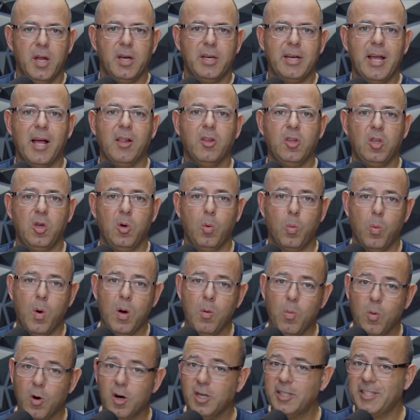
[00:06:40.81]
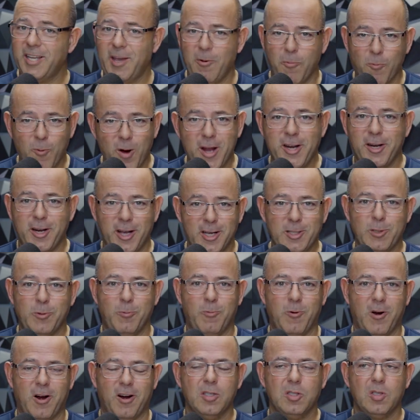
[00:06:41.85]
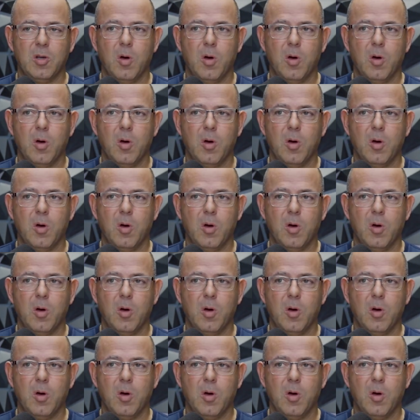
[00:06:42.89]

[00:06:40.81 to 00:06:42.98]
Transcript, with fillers: telling you what works and what doesn't work.